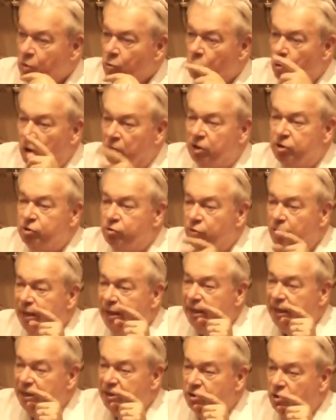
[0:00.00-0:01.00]
Wall
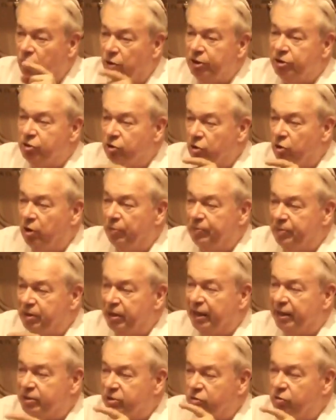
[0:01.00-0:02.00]
Street is going to go up in
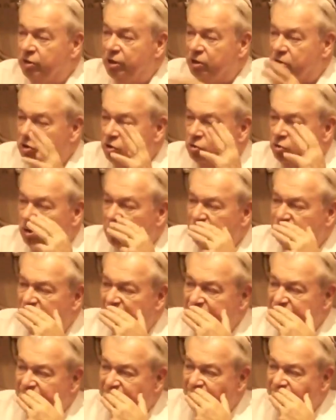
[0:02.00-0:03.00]
the next 2 years to
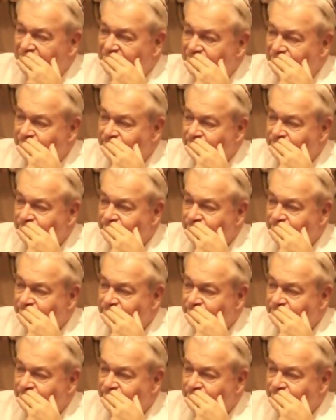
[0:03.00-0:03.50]
25,000.